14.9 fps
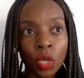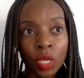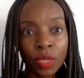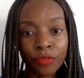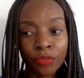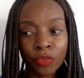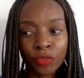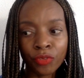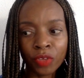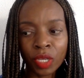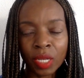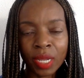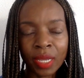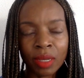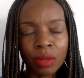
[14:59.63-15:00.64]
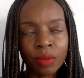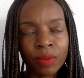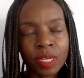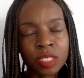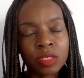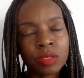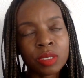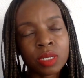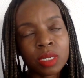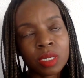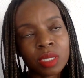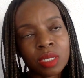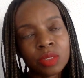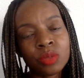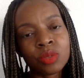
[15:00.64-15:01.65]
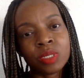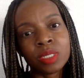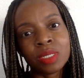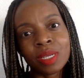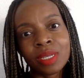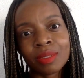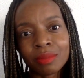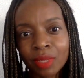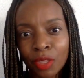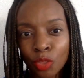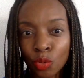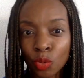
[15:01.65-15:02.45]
If you feel like, oh, Bastrika cannot do it, then the